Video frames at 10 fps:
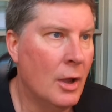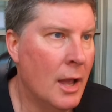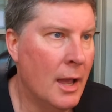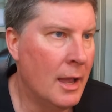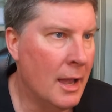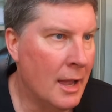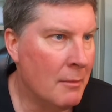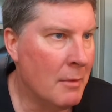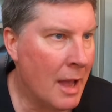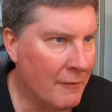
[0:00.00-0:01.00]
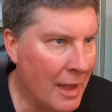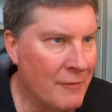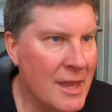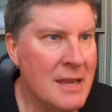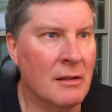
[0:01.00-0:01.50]
I've
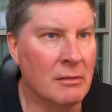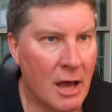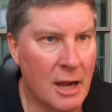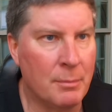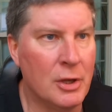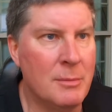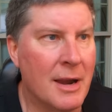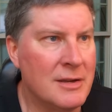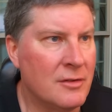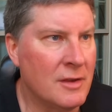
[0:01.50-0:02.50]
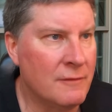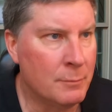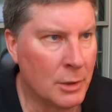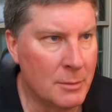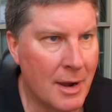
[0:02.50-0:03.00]
eaten a lot of blueberries. You see
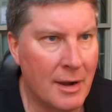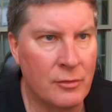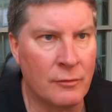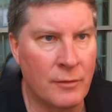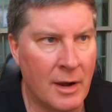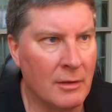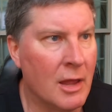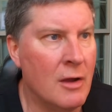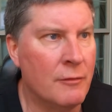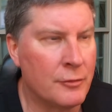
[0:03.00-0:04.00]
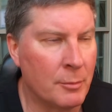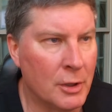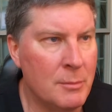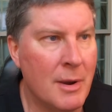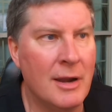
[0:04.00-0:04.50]
blueberries are very low. So
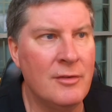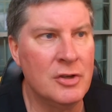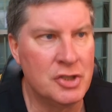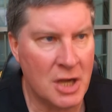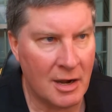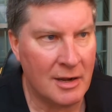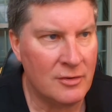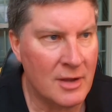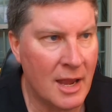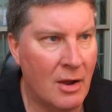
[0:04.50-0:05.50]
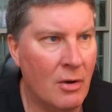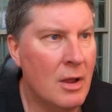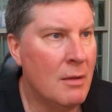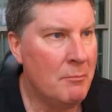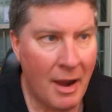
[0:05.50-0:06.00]
blueberries and cherries now.
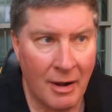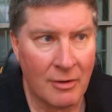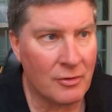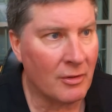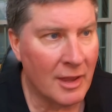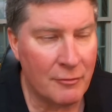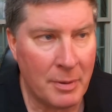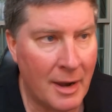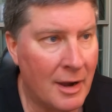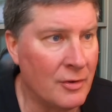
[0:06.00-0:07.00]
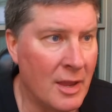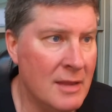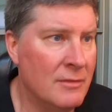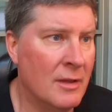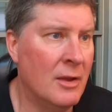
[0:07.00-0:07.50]
Pears, I love pears. I
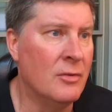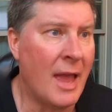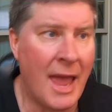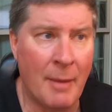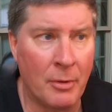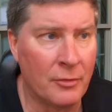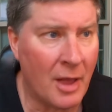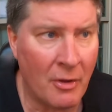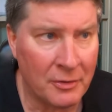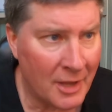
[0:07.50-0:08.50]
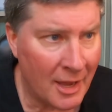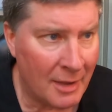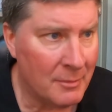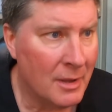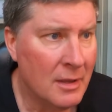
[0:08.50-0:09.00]
eat those. Apples all the
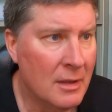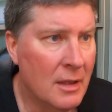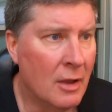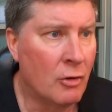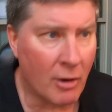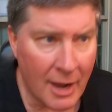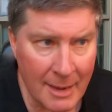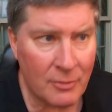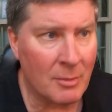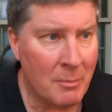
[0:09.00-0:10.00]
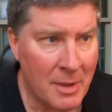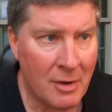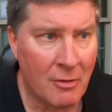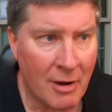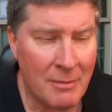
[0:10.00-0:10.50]
time. Grapes, I'm a
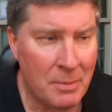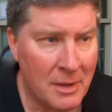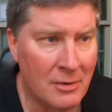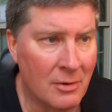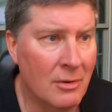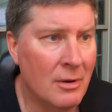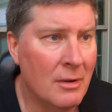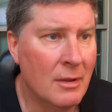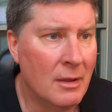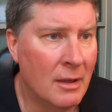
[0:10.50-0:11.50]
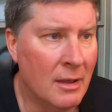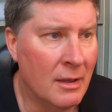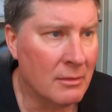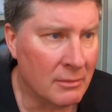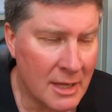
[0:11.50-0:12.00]
big grape eater.
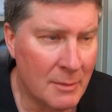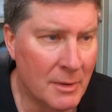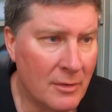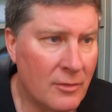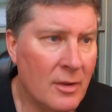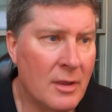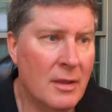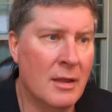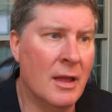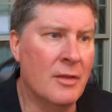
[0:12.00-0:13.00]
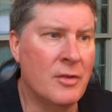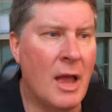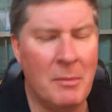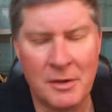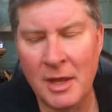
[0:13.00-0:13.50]
Lemons. So I'm going to